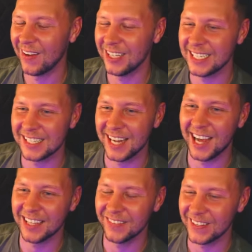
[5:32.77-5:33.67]
he's not
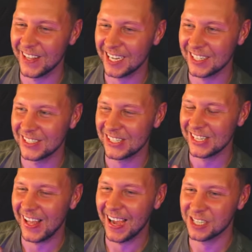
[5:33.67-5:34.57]
even like a
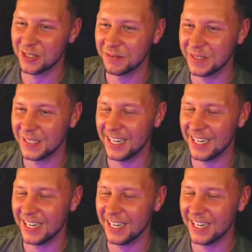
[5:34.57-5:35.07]
slasher villain.